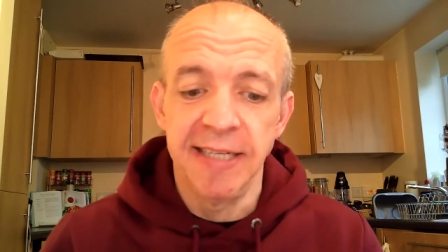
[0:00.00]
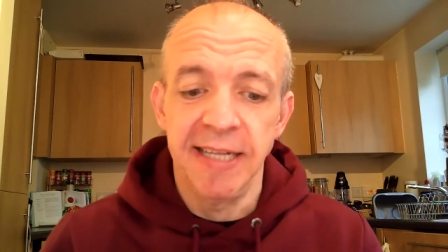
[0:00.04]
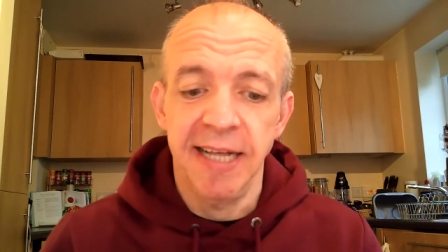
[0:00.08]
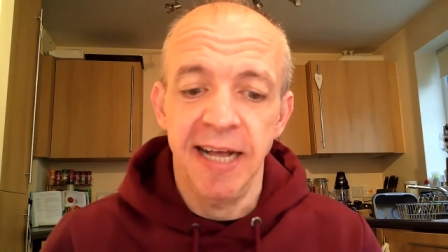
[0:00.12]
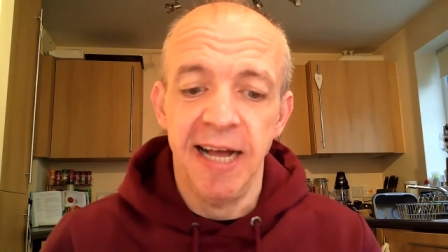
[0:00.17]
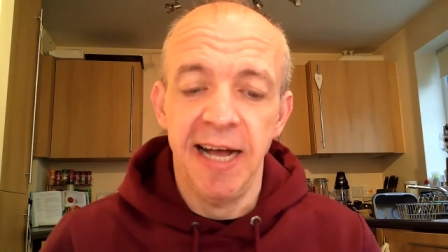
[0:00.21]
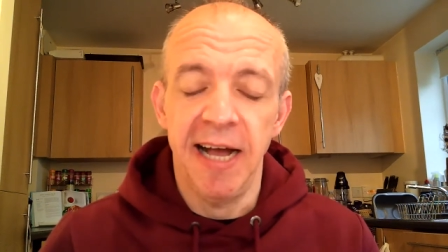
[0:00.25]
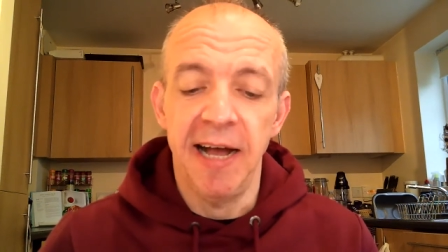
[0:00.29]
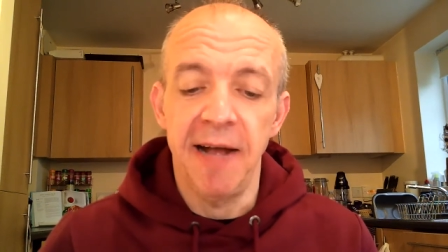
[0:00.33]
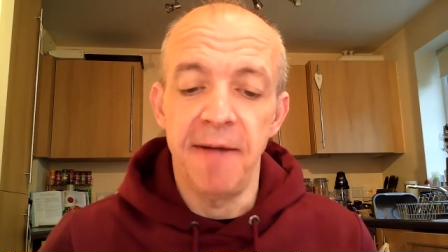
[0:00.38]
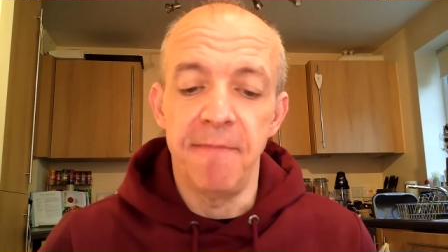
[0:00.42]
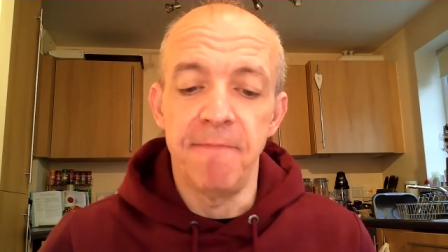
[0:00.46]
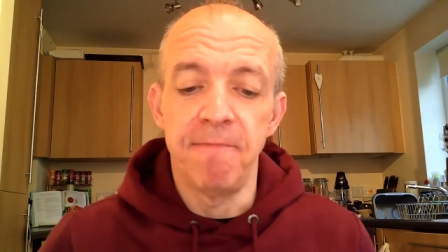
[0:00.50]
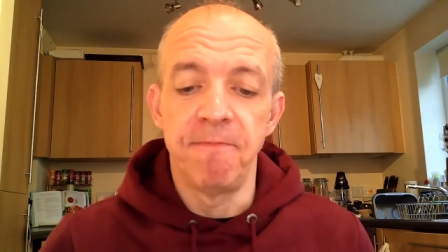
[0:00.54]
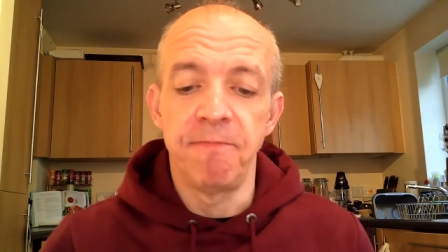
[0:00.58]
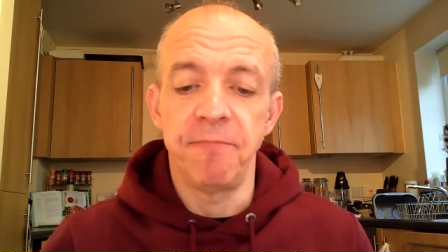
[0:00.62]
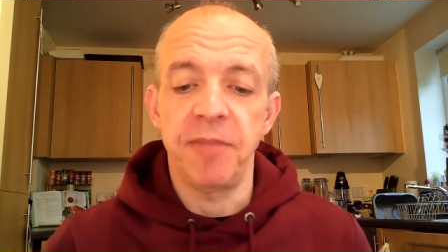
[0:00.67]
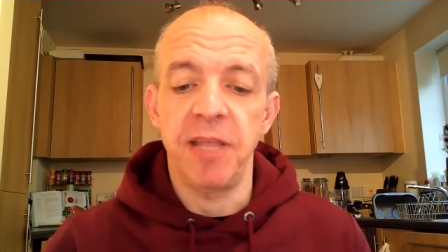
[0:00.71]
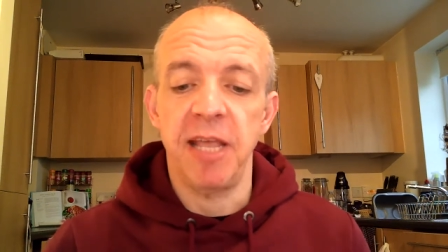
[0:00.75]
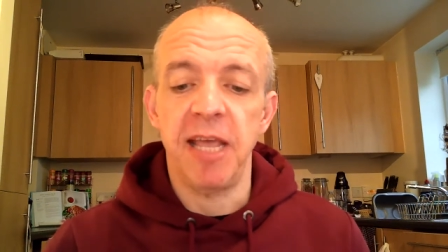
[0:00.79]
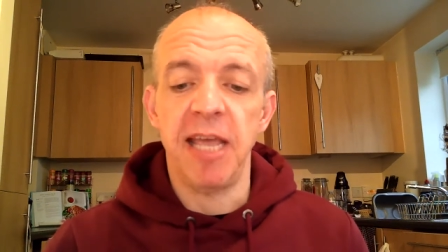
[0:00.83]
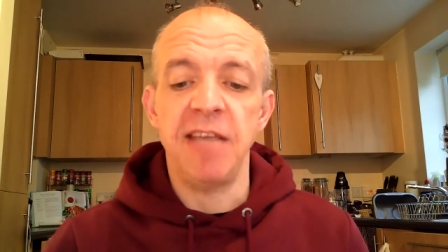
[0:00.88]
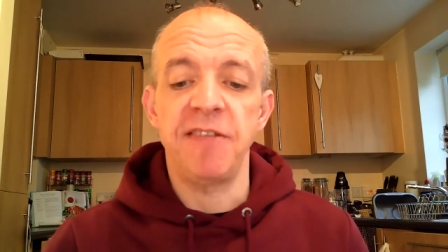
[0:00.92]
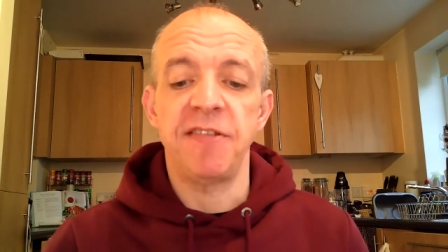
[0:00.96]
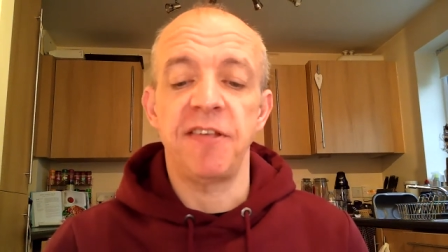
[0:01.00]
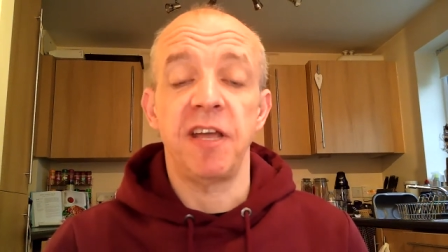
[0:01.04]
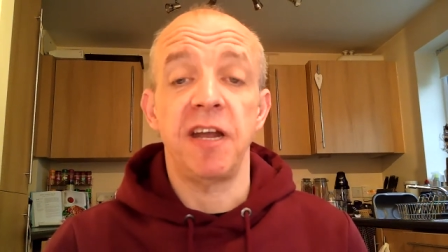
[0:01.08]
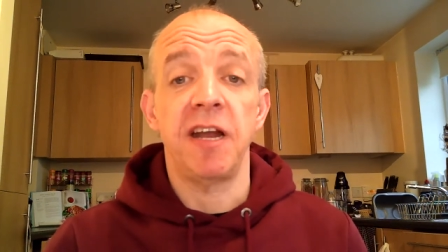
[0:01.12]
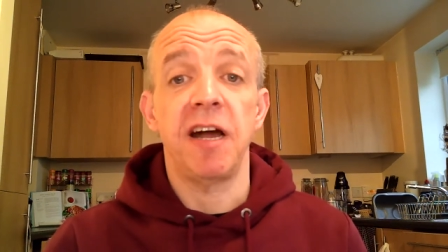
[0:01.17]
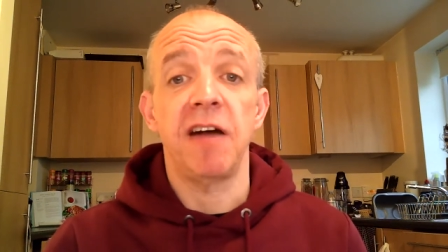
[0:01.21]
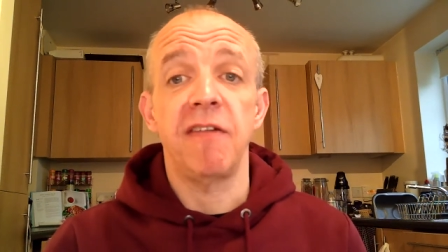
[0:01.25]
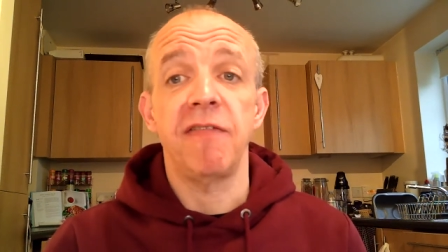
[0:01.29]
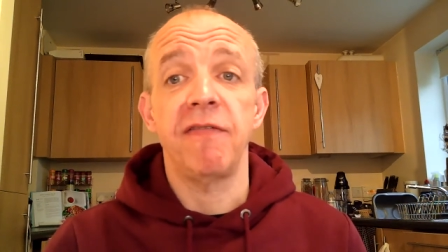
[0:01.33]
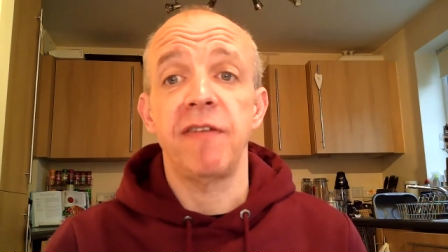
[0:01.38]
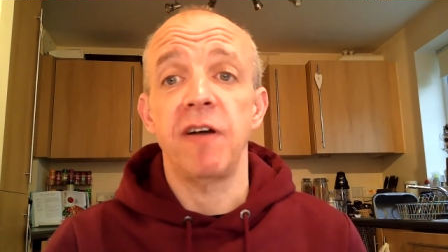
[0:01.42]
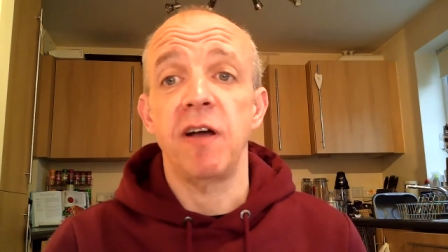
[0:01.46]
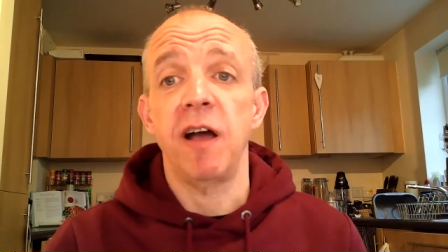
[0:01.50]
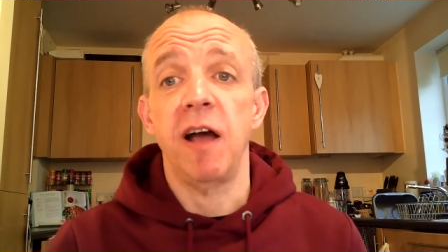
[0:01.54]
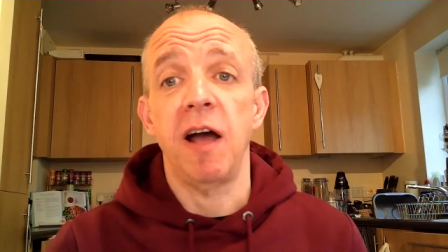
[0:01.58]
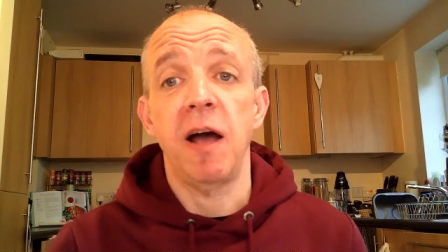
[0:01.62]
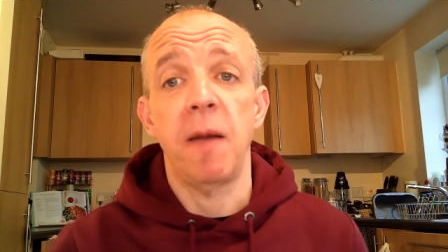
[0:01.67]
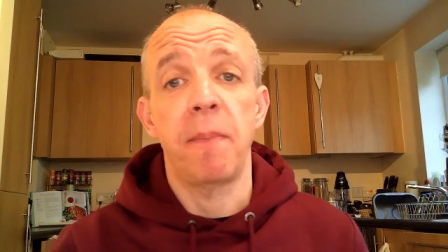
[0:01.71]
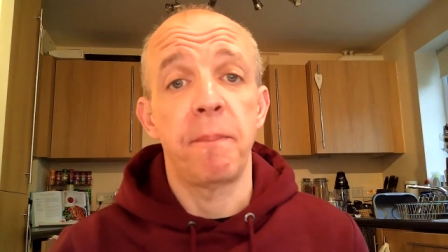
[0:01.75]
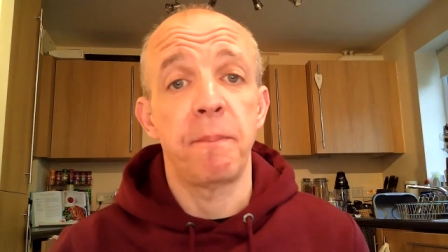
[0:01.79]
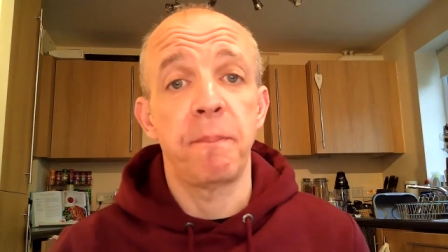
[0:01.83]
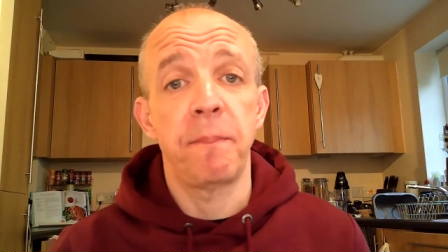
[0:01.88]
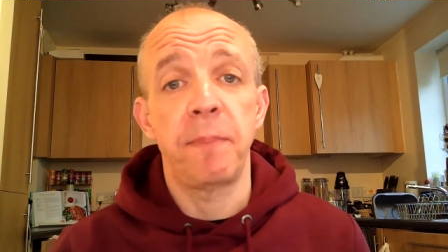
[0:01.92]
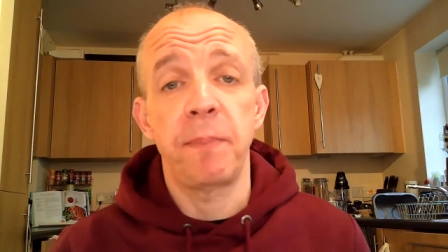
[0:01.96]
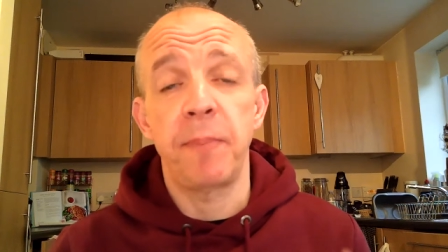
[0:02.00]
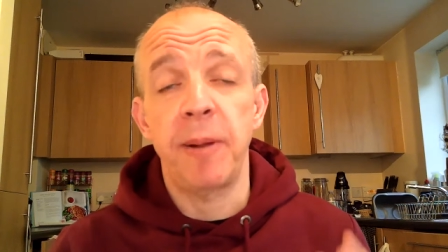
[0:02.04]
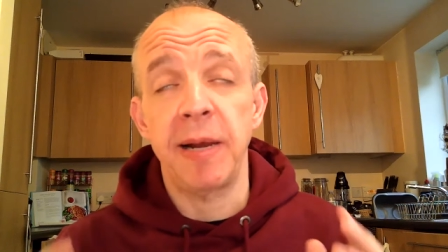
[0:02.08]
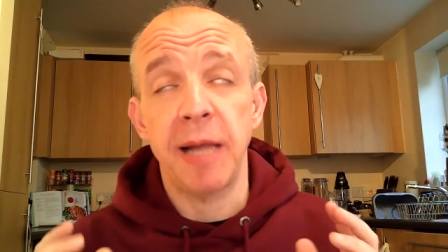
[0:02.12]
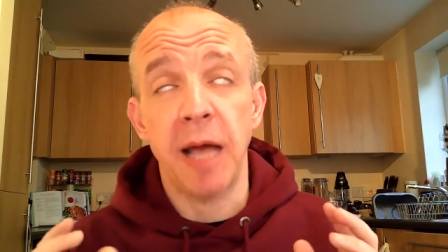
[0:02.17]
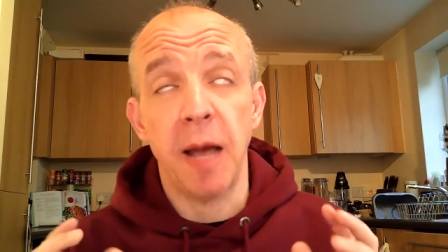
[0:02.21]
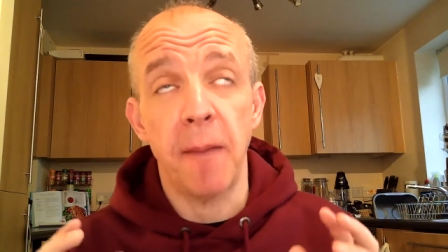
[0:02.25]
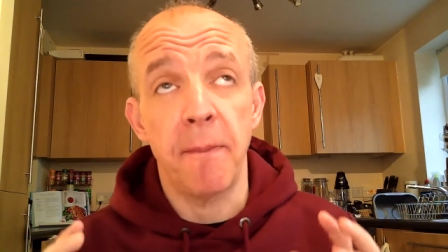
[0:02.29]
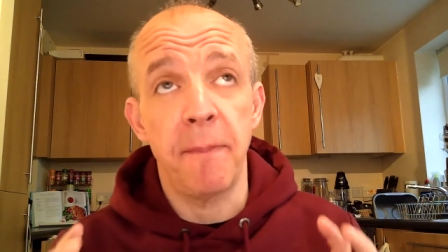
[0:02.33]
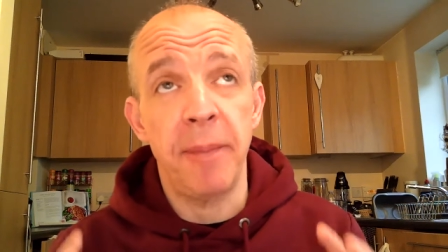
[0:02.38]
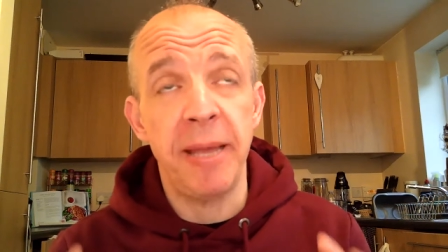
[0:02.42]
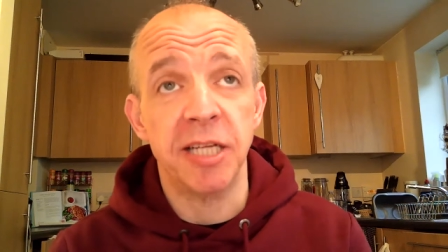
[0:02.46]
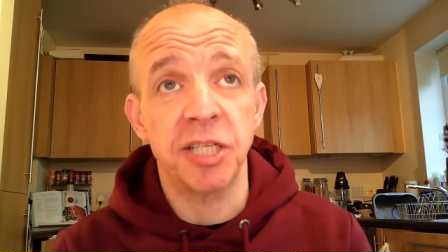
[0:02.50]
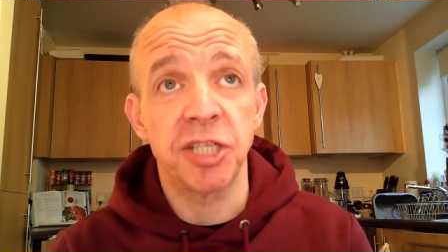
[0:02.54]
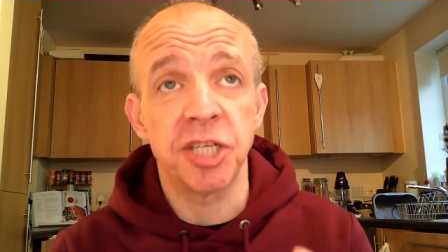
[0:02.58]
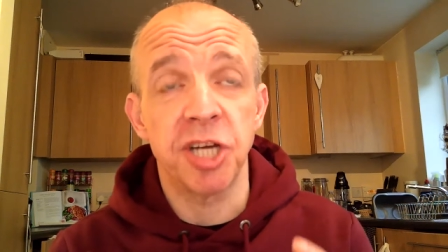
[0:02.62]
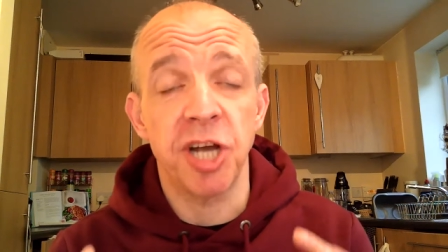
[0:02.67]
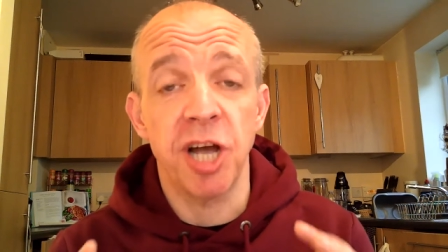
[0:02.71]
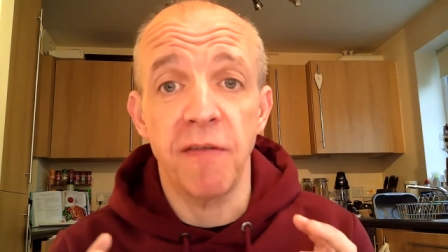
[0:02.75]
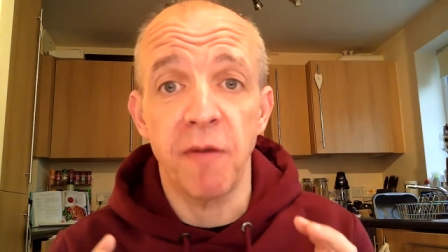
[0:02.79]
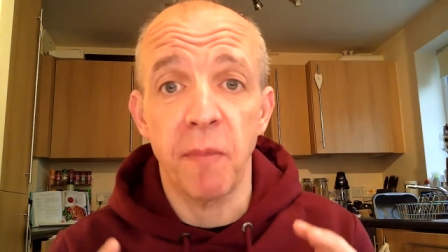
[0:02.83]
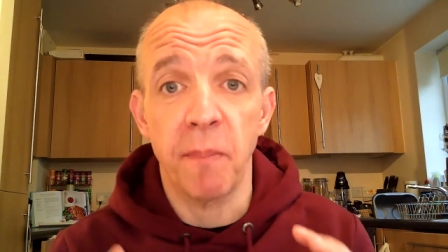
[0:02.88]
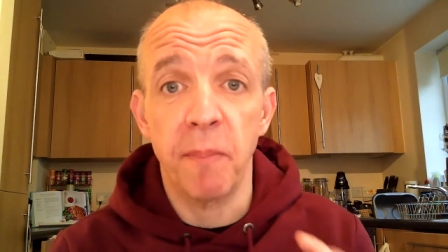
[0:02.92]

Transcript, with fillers: Um, easy enough, a picture of